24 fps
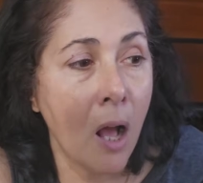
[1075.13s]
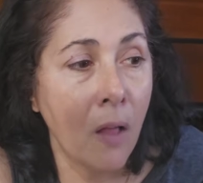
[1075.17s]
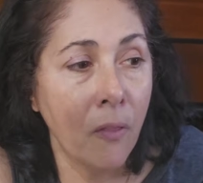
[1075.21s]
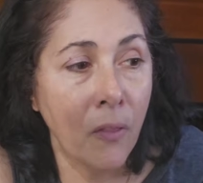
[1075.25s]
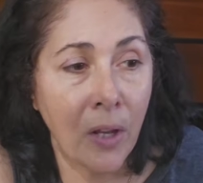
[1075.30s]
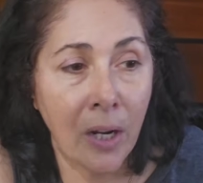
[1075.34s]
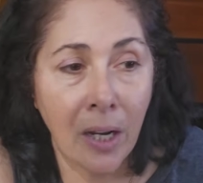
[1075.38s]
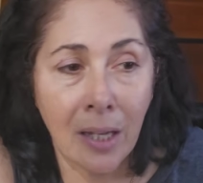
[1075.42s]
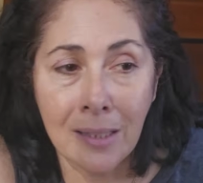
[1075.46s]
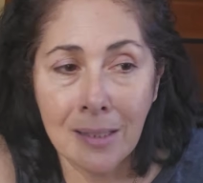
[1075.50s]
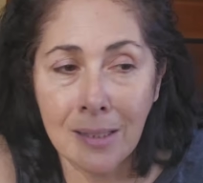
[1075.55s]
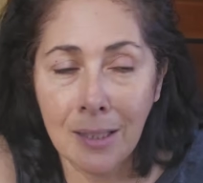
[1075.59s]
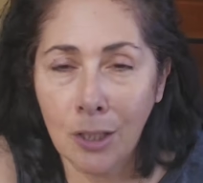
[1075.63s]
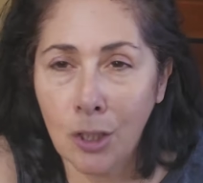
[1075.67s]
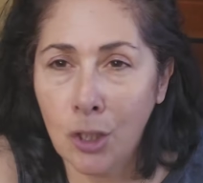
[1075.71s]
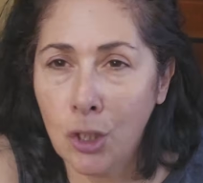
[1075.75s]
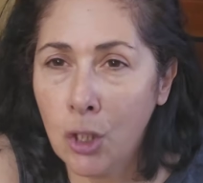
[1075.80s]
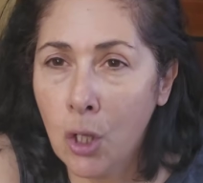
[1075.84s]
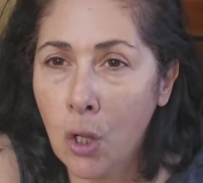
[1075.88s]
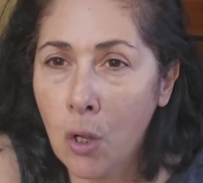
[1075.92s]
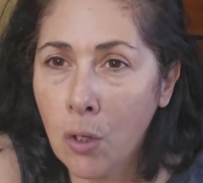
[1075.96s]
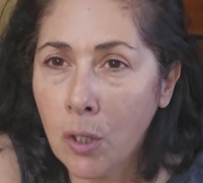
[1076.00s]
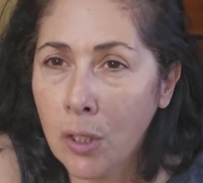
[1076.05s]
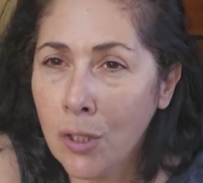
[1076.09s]
Then I did
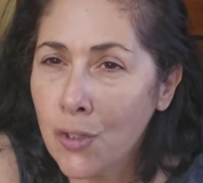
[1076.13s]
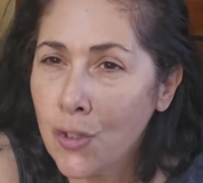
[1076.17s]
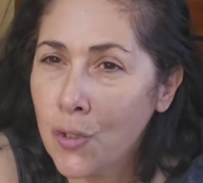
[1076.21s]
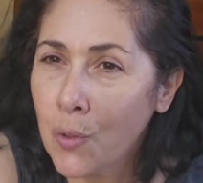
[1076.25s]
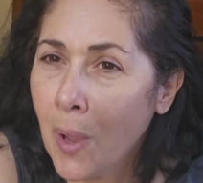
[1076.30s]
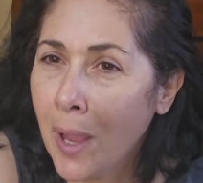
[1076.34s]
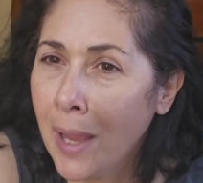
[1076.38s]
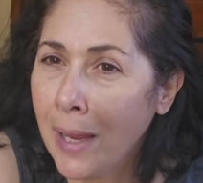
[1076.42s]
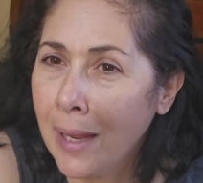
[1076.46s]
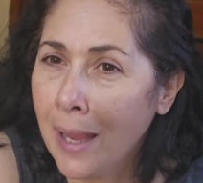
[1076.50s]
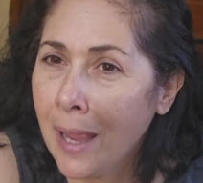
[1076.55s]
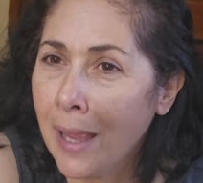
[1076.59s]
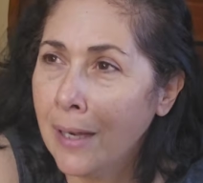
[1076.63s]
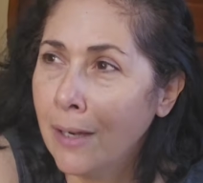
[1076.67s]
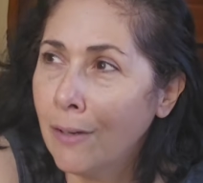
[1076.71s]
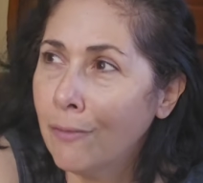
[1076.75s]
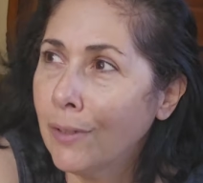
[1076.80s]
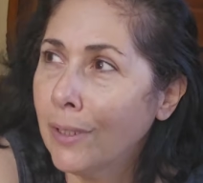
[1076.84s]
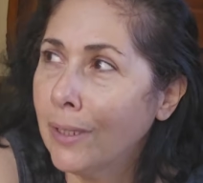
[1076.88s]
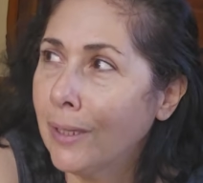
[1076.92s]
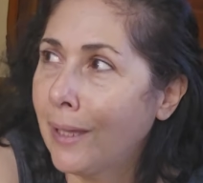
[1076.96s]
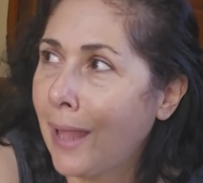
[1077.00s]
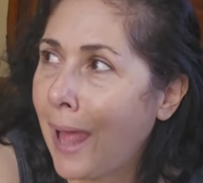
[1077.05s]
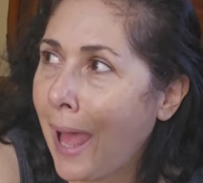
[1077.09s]
yoga. So I had a
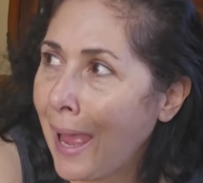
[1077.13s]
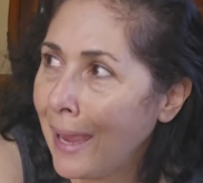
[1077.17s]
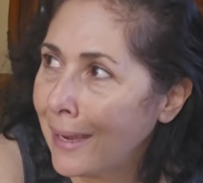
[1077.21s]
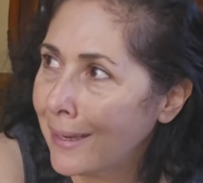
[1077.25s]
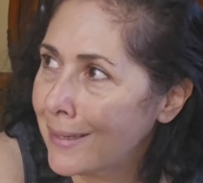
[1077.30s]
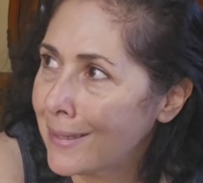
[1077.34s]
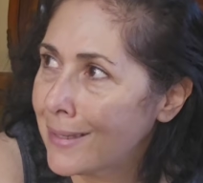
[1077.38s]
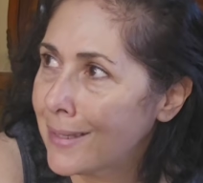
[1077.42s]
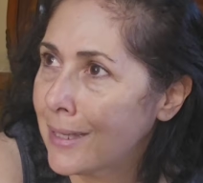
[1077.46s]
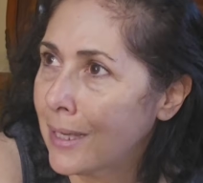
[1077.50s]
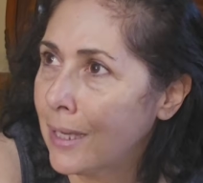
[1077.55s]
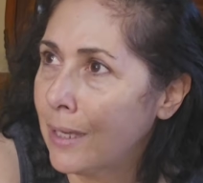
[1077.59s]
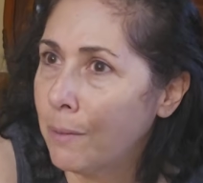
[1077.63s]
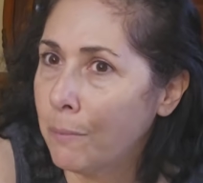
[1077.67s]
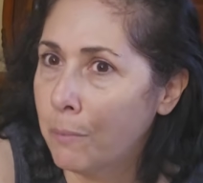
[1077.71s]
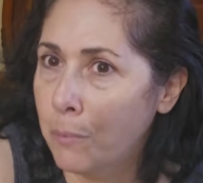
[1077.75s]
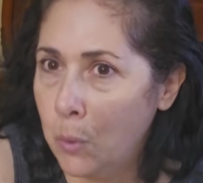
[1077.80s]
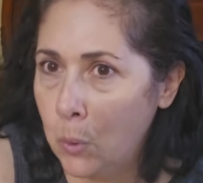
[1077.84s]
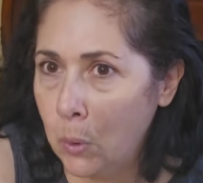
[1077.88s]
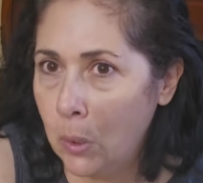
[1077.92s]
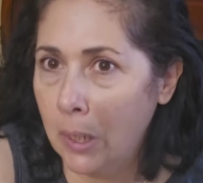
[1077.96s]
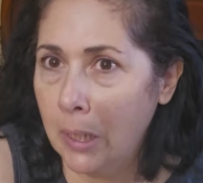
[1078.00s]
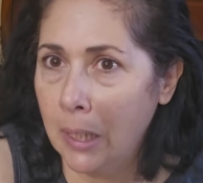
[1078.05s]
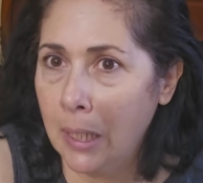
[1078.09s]
relaxing
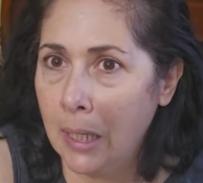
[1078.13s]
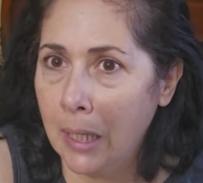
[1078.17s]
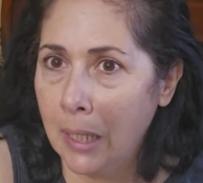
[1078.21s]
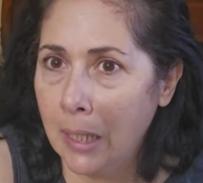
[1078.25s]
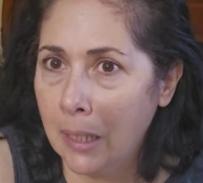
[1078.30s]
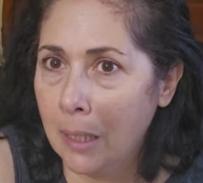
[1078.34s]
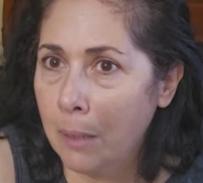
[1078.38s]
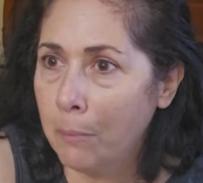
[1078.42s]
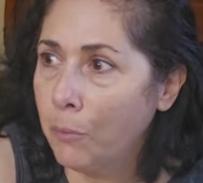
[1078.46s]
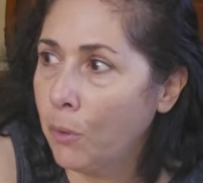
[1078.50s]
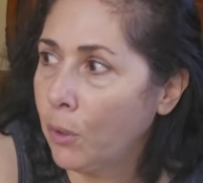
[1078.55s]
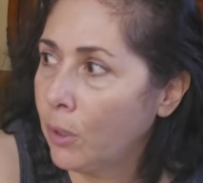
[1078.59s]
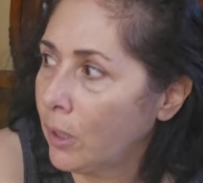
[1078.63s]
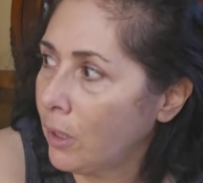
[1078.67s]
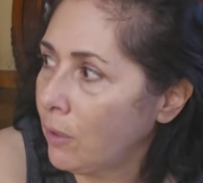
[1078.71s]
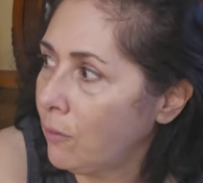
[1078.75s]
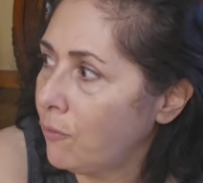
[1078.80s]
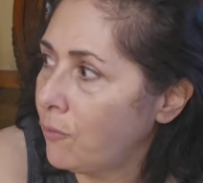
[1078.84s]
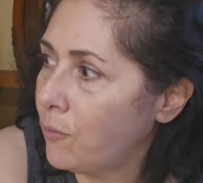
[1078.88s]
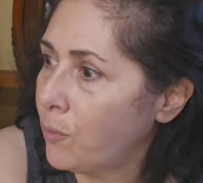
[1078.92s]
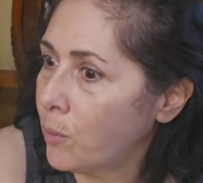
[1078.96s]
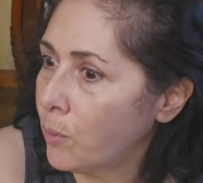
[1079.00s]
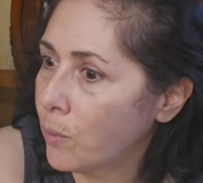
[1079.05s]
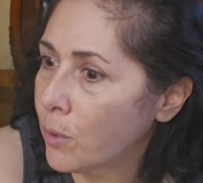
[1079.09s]
morning, and I'm looking
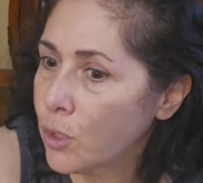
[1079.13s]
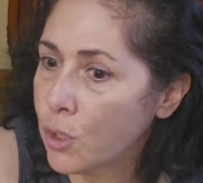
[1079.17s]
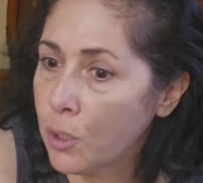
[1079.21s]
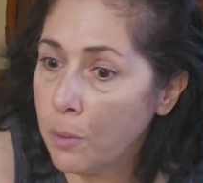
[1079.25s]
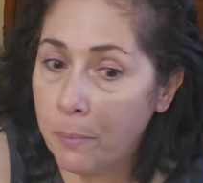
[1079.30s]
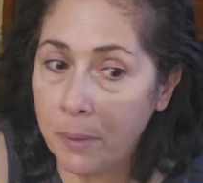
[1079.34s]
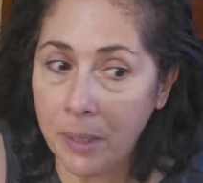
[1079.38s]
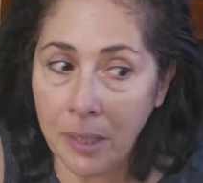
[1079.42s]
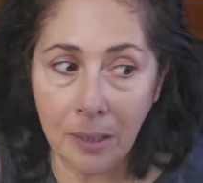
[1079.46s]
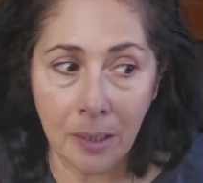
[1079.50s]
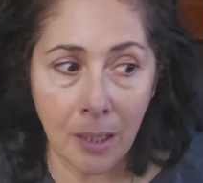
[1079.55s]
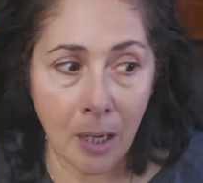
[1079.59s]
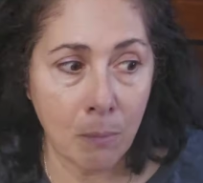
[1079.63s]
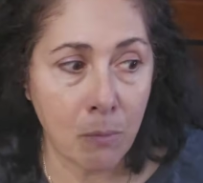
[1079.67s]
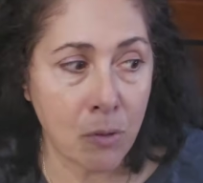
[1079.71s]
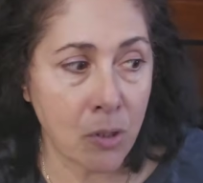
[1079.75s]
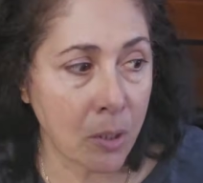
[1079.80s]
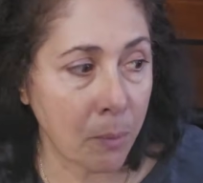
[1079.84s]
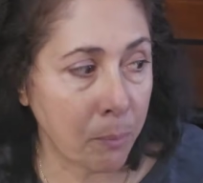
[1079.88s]
forward to it, being that I was